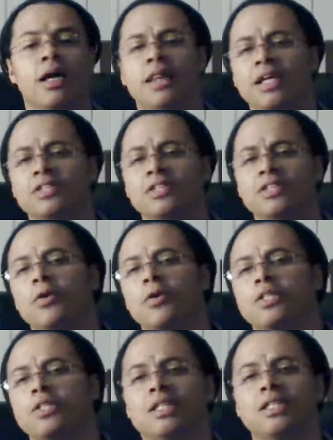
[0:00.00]
things in
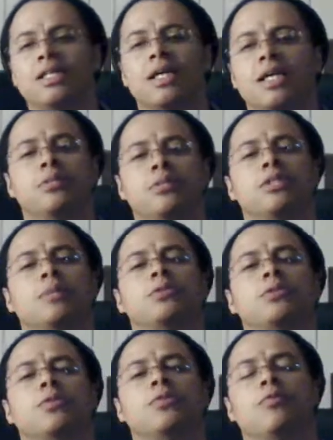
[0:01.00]
motion tend to come to some
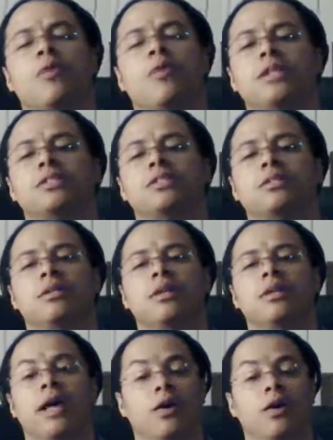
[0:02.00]
sort of rest,
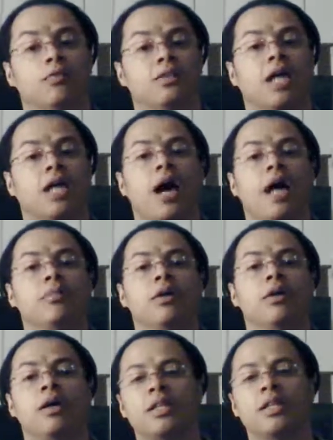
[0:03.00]
and over time,
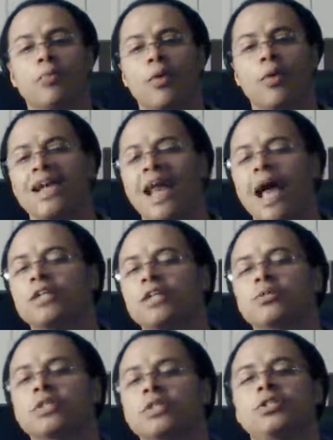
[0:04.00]
the brain
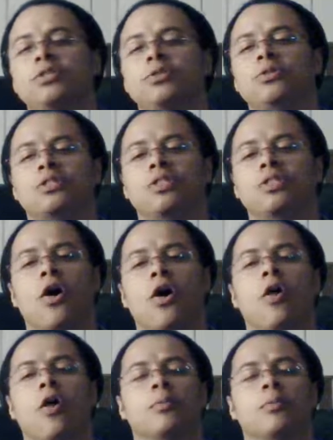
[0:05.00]
naturally chooses the
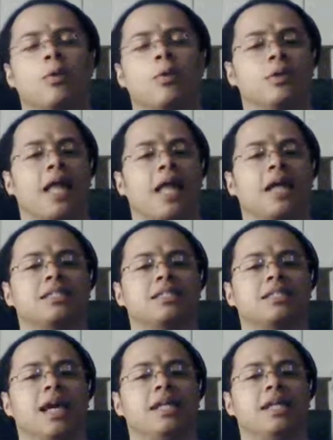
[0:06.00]
calmer, more relaxed
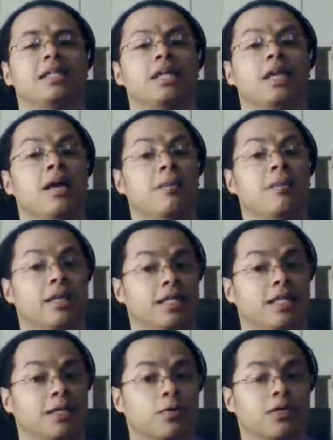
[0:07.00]
states, meaning
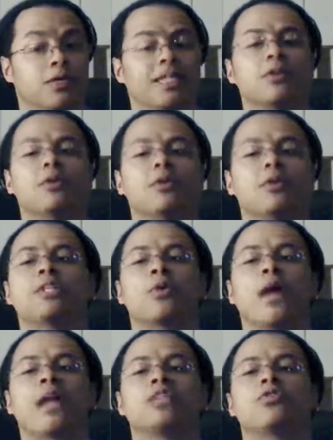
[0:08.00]
that you are literally
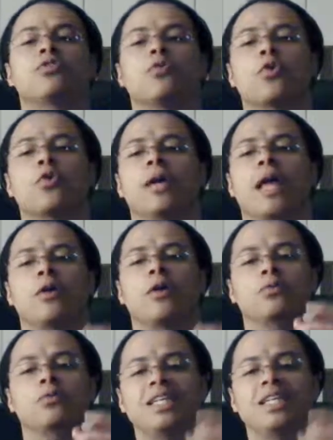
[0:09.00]
transforming how
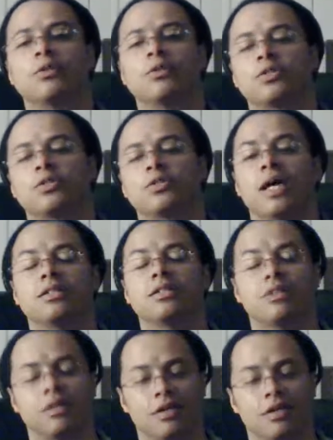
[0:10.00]
you deal with stress
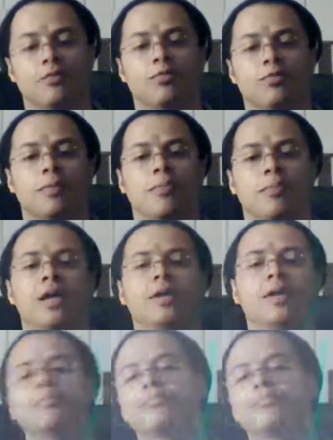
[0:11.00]
for the better.